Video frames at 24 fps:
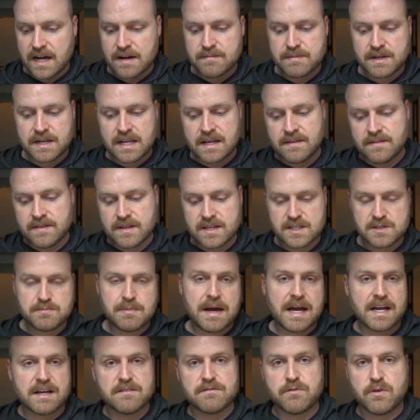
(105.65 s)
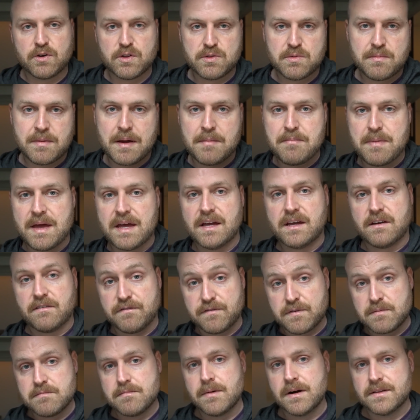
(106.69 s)
I've been in this back and forth with my bank
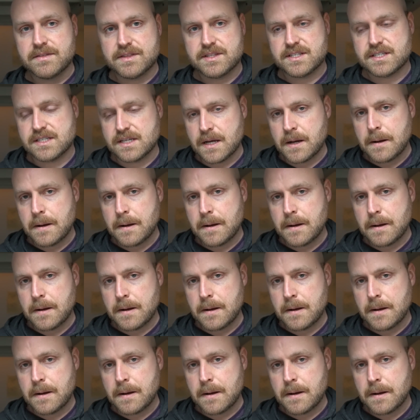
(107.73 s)
for months,